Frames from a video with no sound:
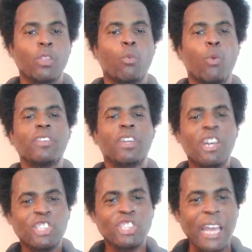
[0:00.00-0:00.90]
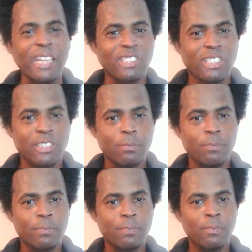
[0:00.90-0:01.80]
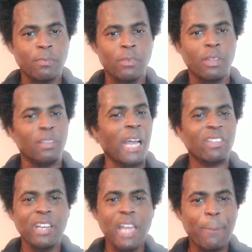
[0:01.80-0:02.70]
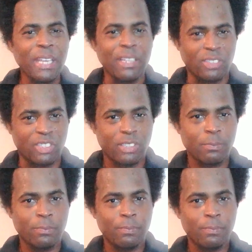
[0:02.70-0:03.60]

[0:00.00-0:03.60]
were the Kushites, not the Libyans,